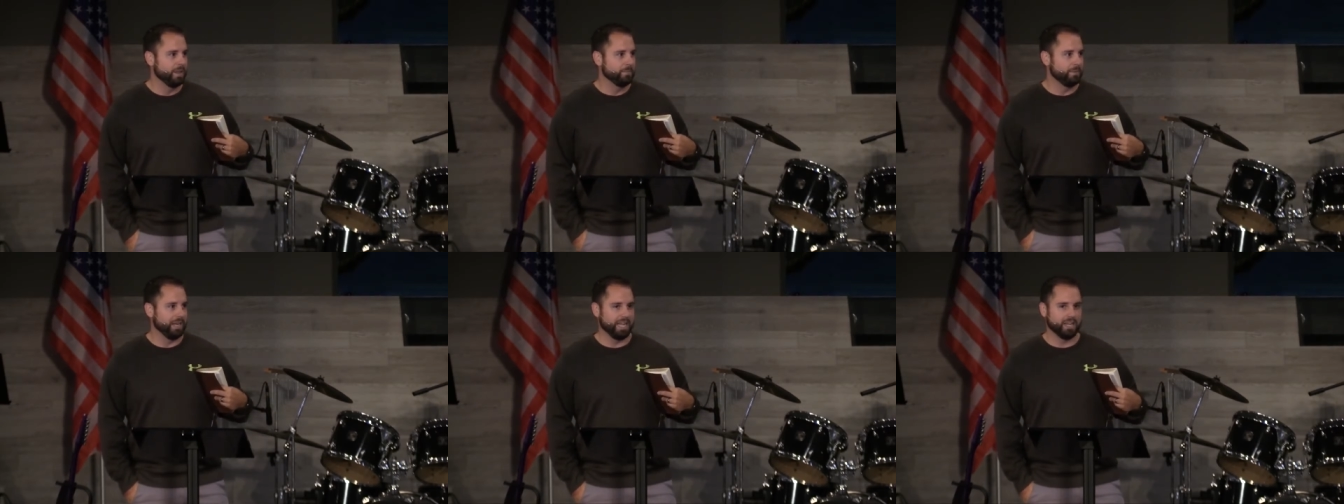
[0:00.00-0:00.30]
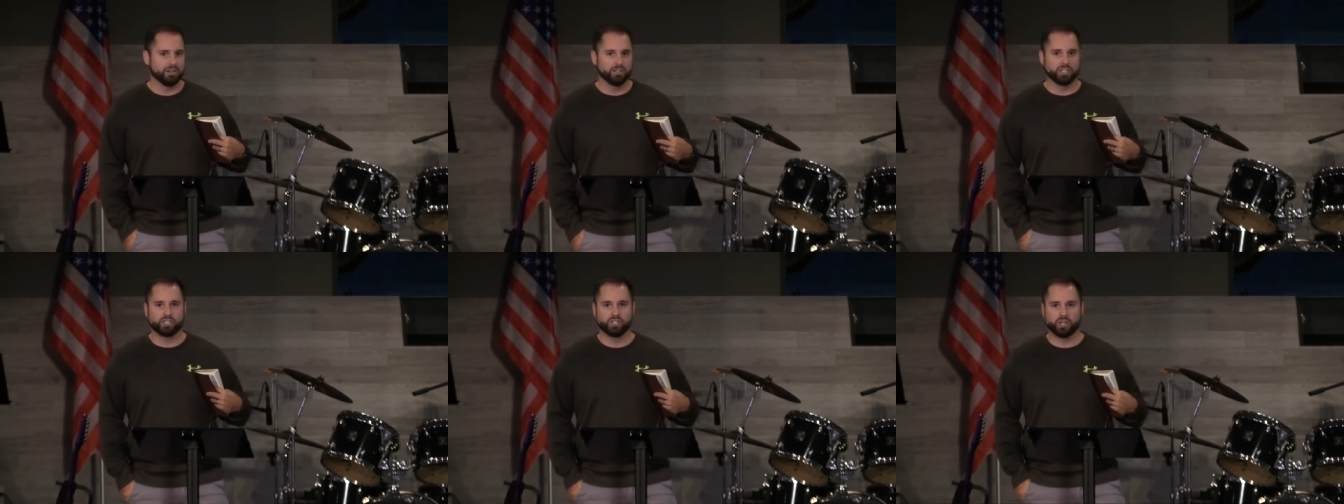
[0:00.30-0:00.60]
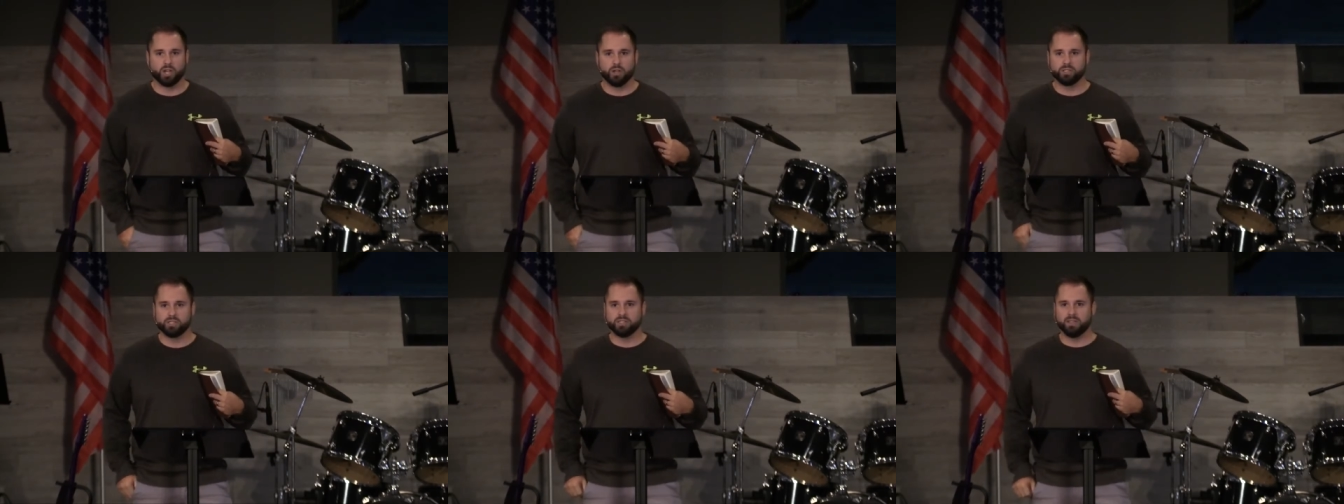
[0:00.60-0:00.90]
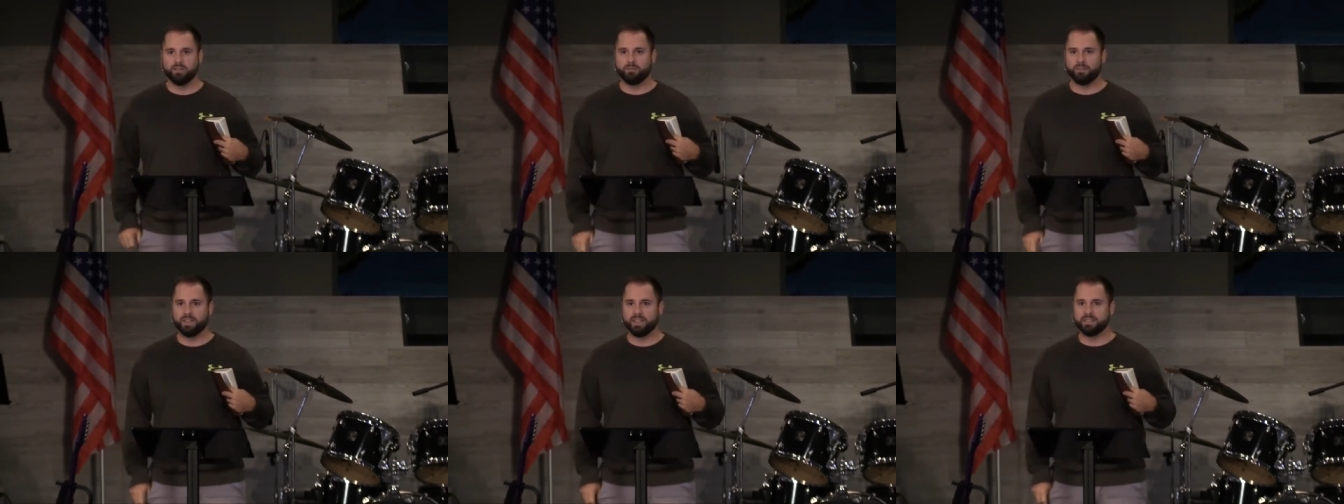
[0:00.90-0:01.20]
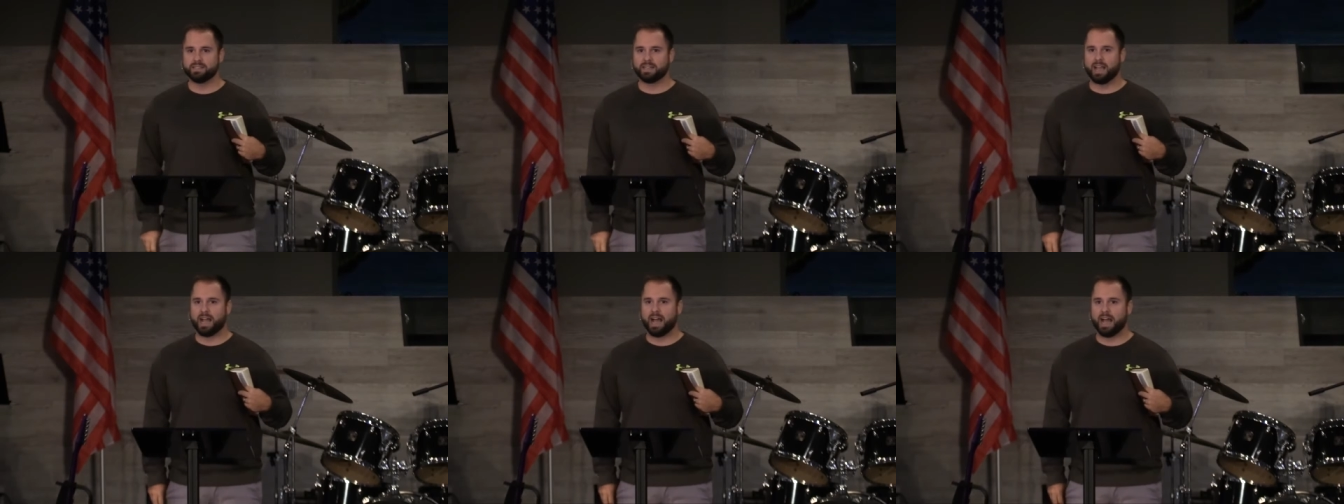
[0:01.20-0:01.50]
But here's Joseph.
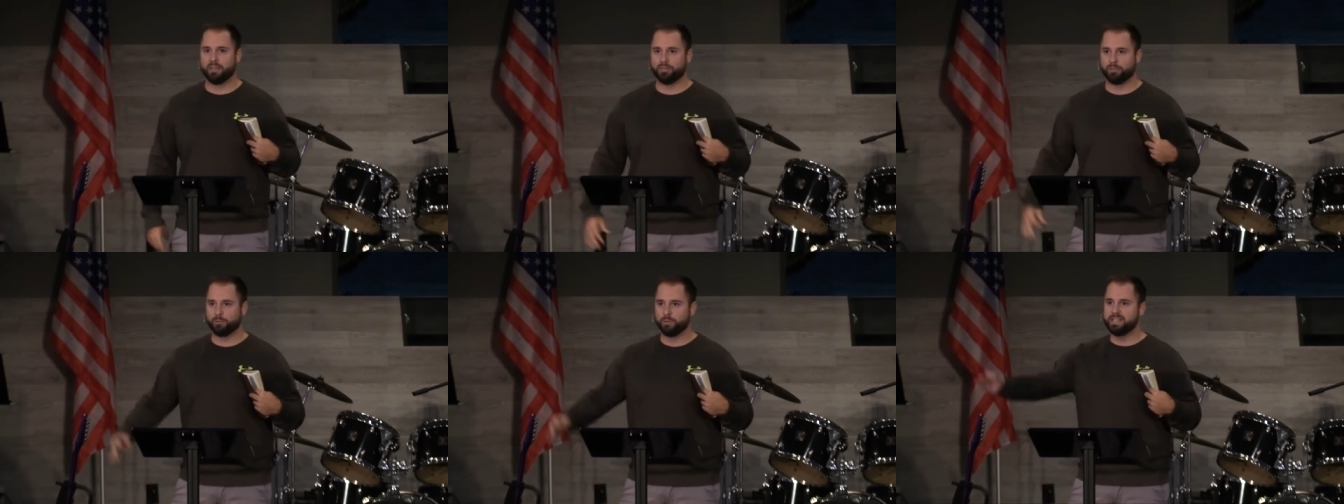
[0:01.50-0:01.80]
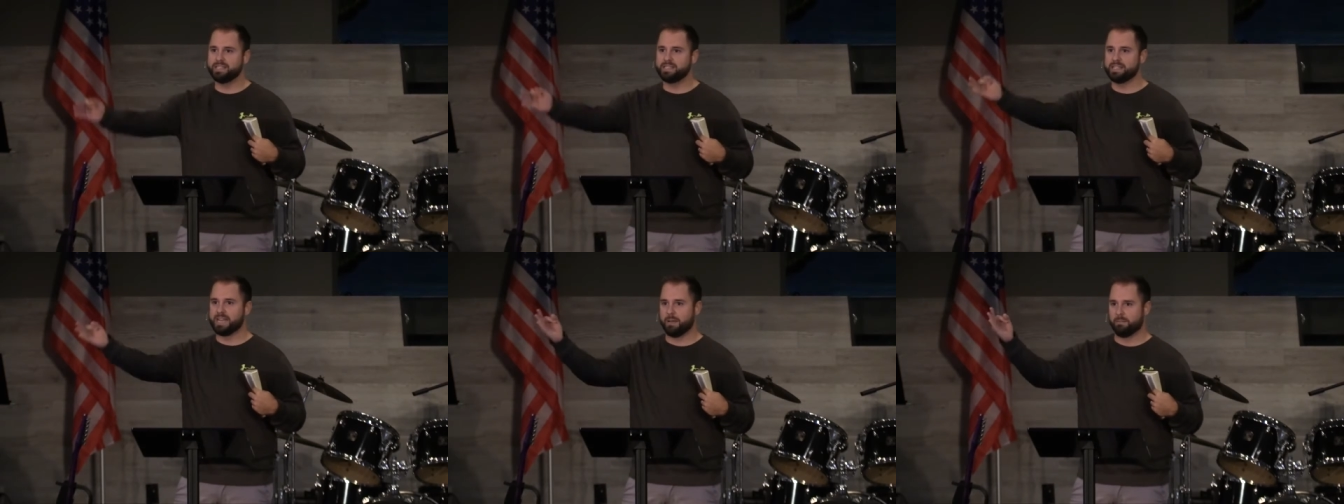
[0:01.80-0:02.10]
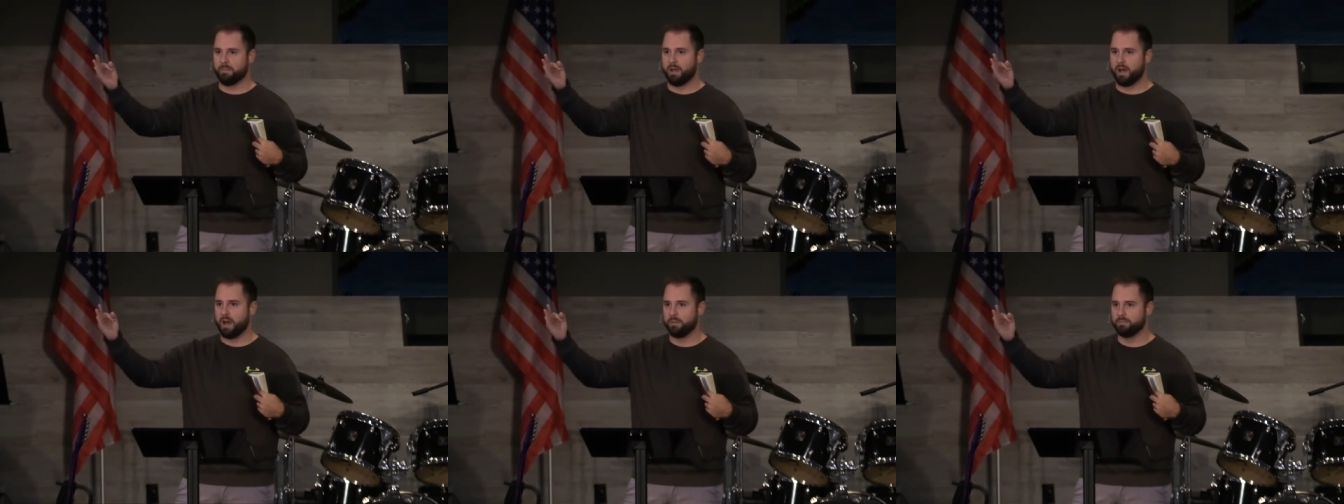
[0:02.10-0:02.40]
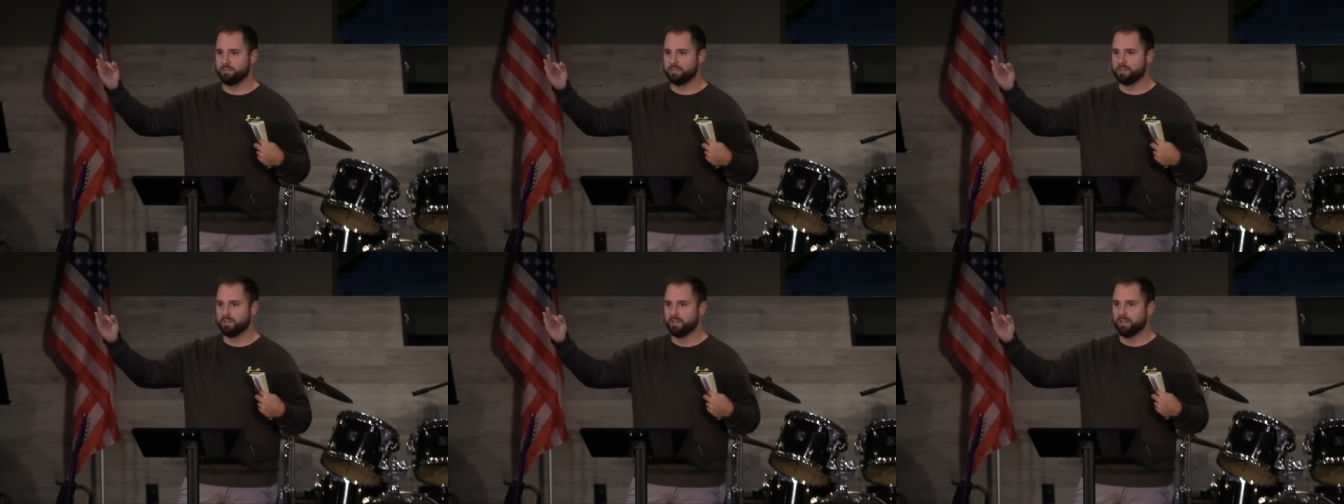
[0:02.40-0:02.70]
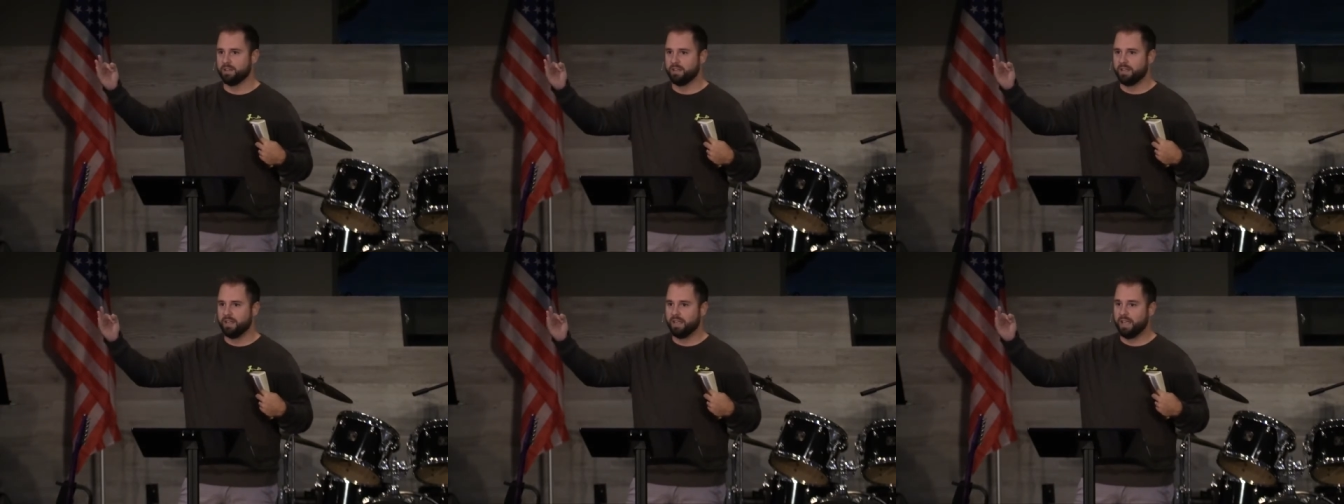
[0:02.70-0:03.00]
He's got three stepmoms.
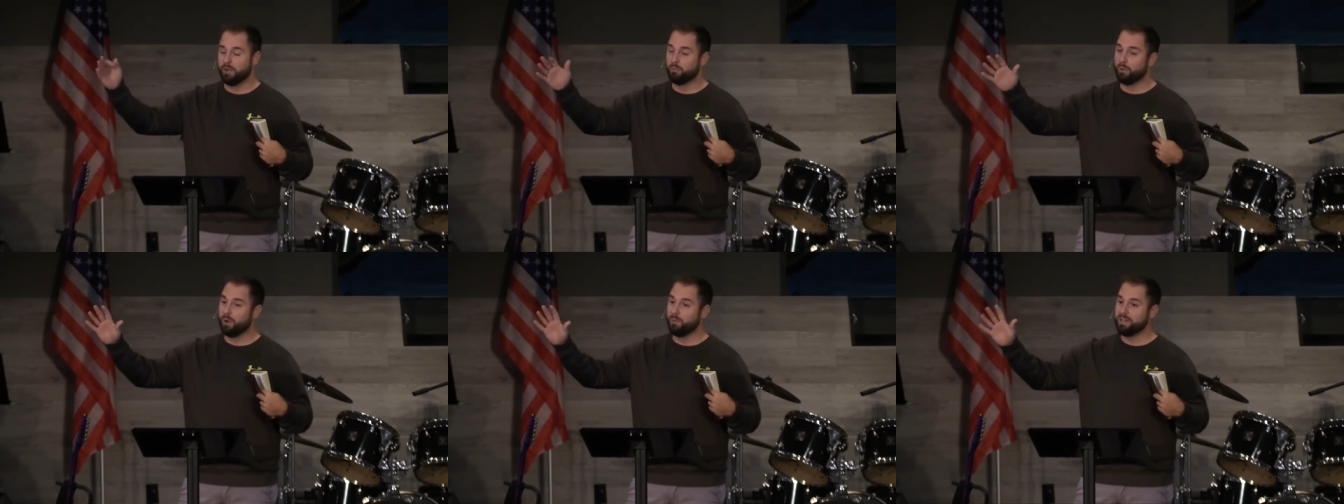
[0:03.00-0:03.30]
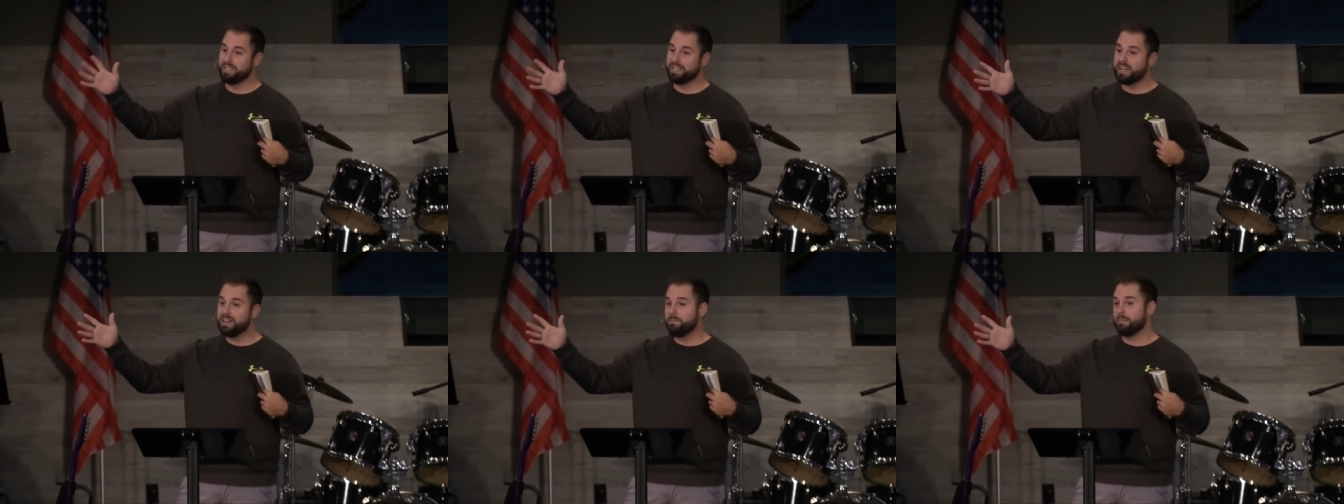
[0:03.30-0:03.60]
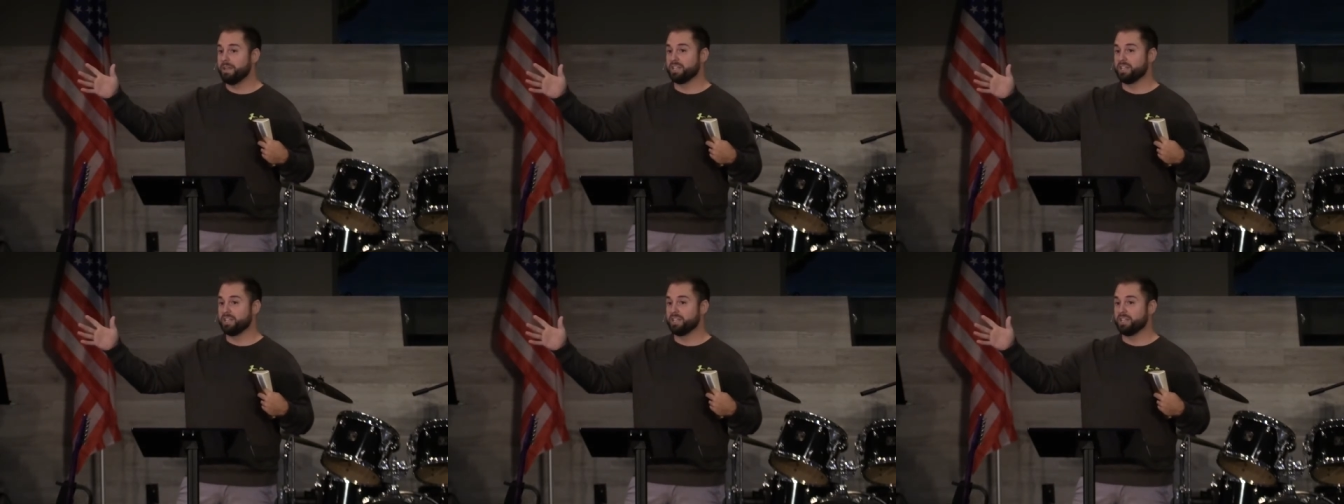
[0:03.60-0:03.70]
And what we didn't